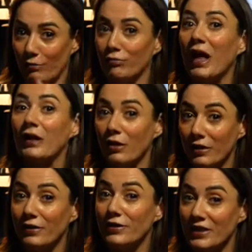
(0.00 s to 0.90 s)
that
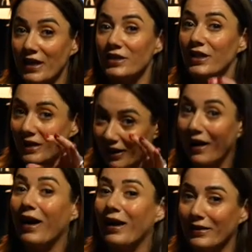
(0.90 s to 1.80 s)
non-irritating
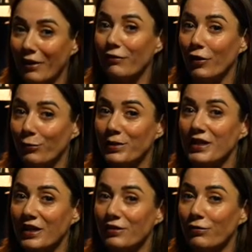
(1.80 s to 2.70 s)
and that
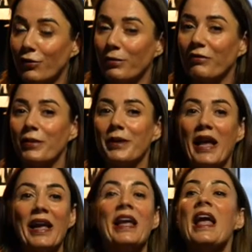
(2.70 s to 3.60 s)
photoprotective form of vitamin
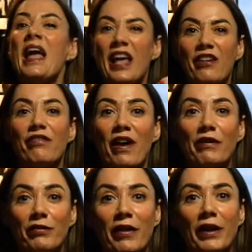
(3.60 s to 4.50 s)
A in a
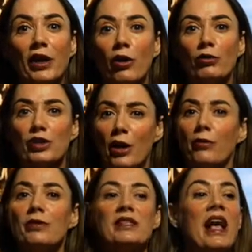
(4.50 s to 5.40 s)
very, very low
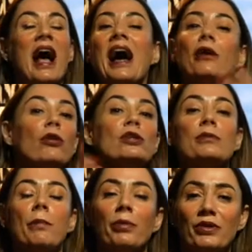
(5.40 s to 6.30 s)
dose, and also
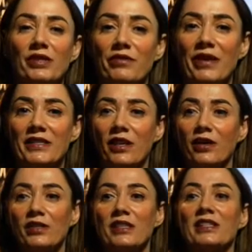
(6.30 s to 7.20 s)
an abundance of
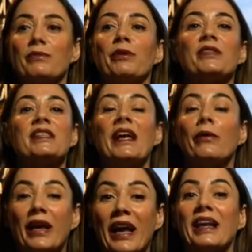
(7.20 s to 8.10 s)
antioxidants. And we were to say,
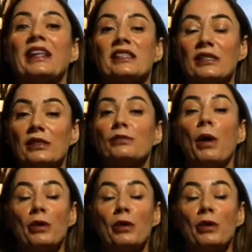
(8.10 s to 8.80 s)
okay, let's